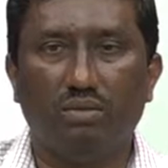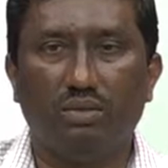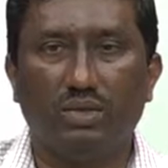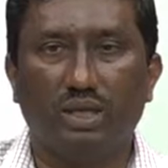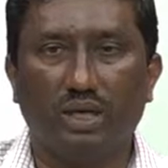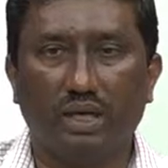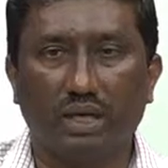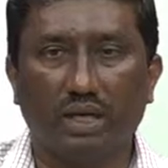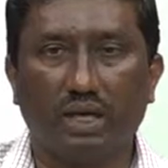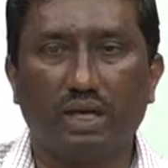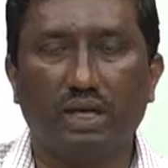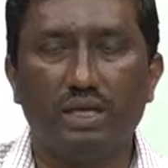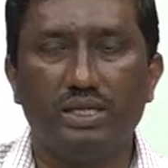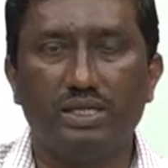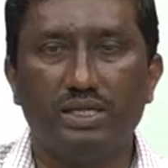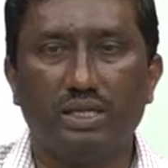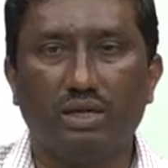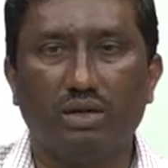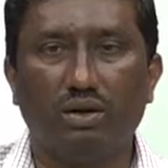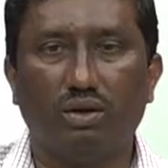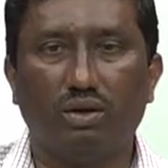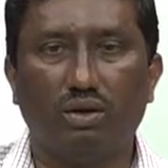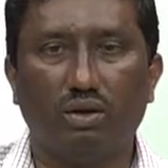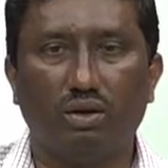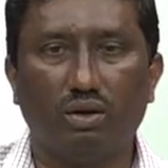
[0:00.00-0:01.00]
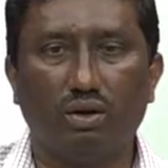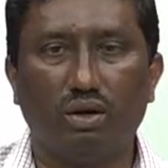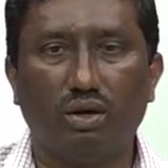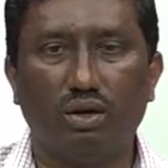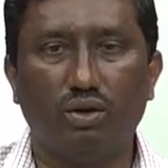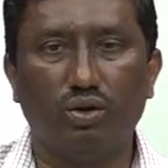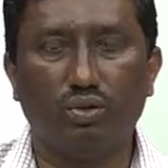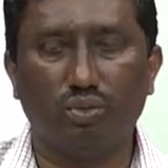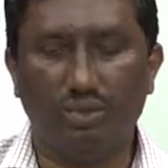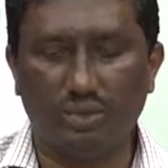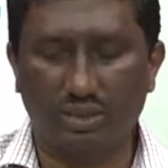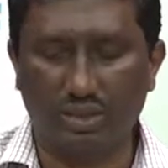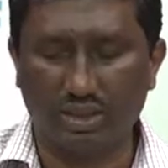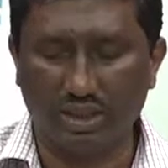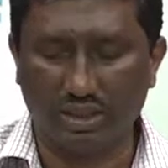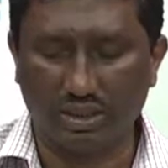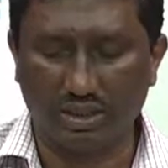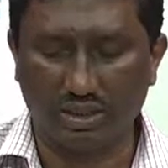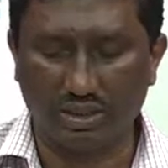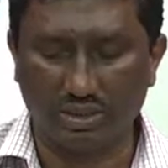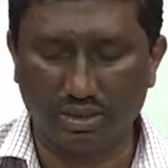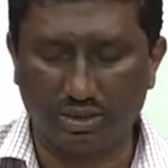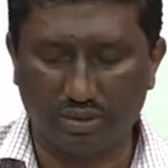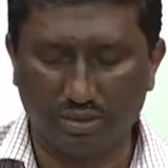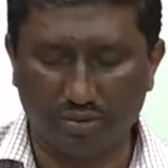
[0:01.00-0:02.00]
agriculture or domestic
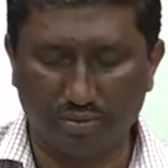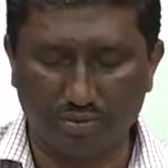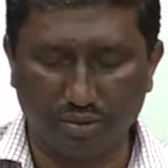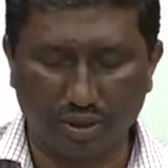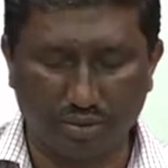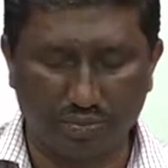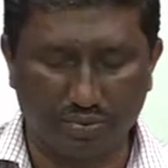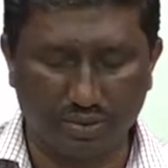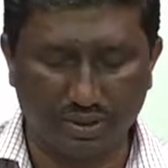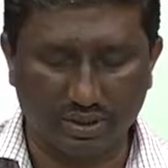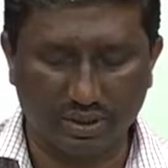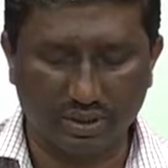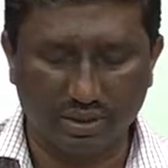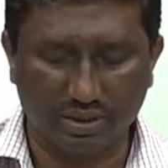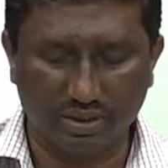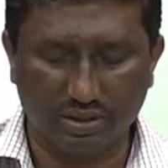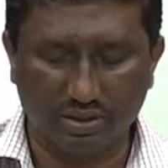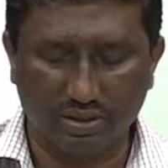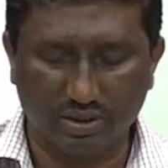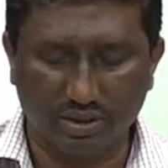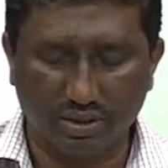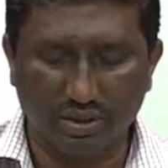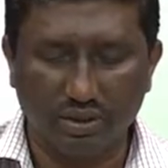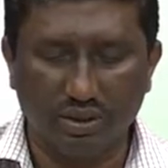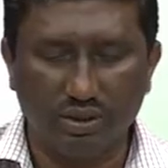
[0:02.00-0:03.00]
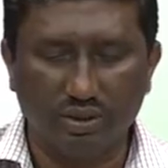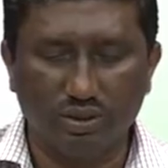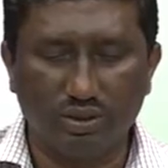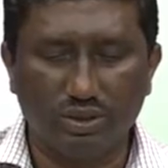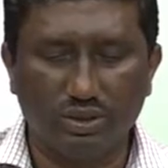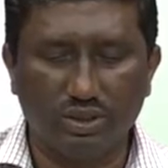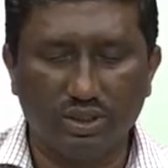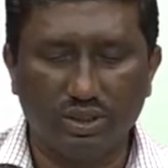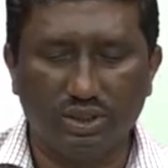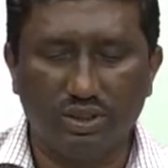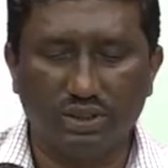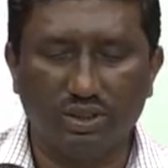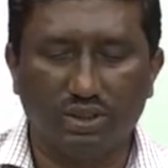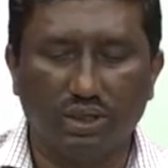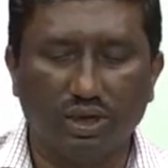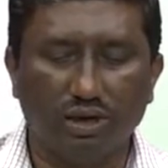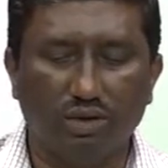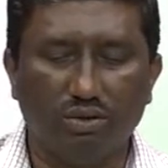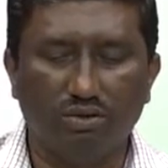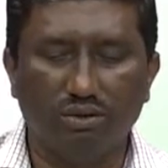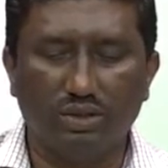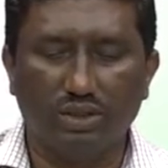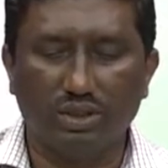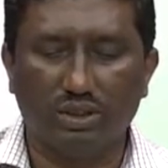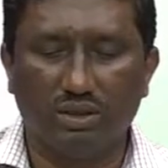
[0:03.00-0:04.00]
purposes. So, this is
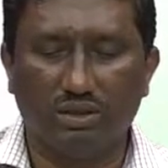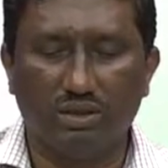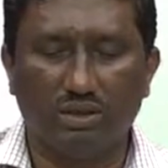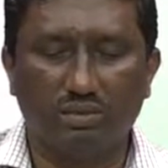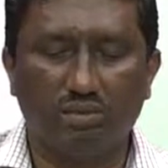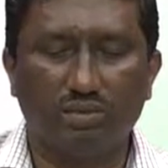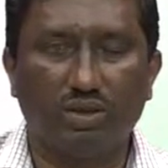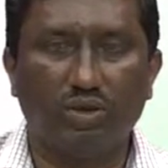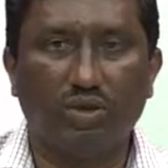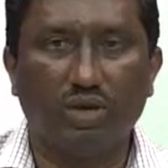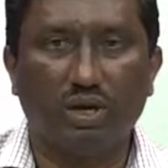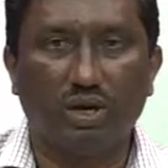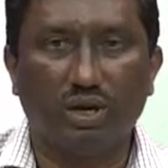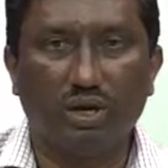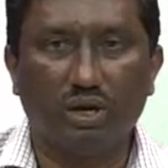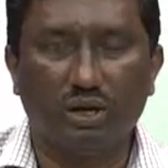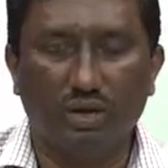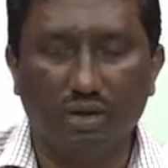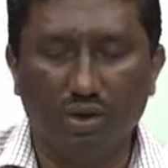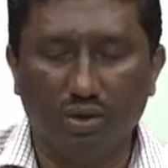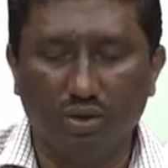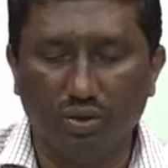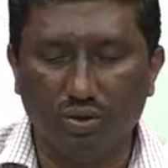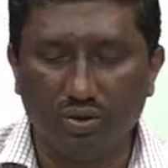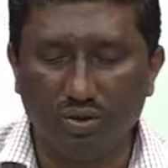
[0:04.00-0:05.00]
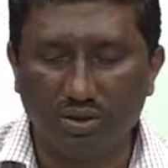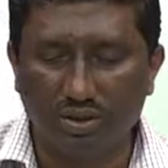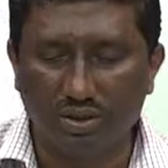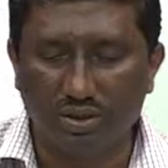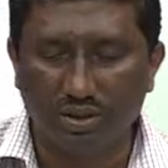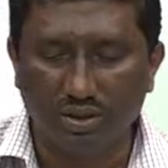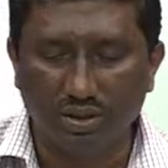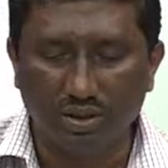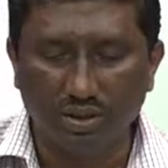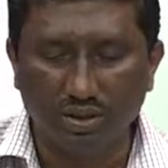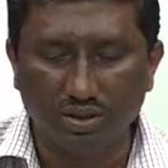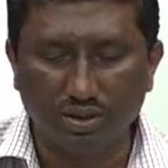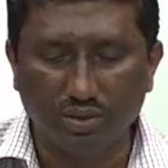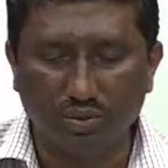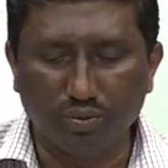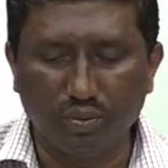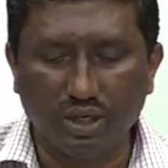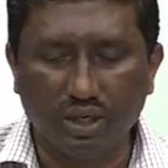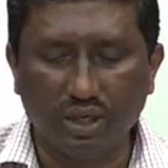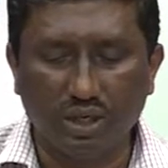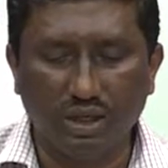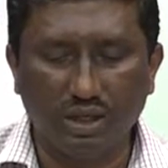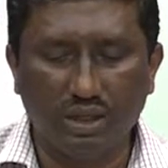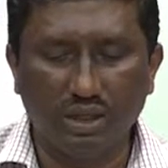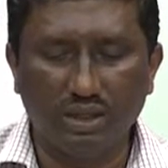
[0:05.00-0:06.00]
how the power grid looks. So,
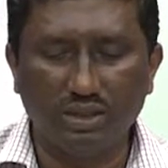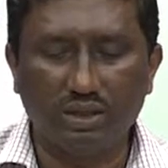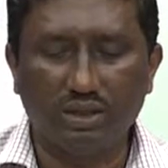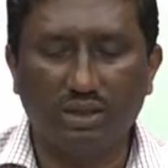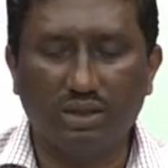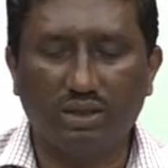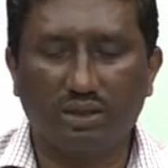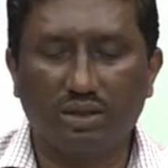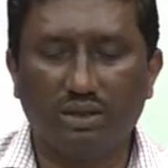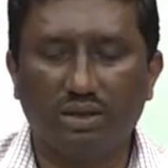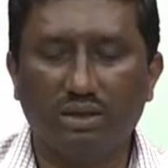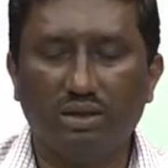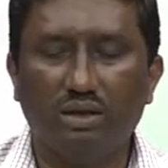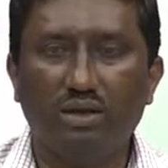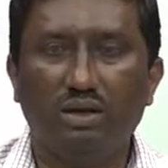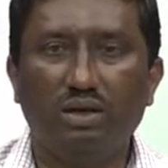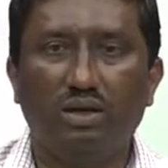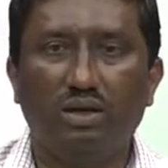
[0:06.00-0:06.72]
main intention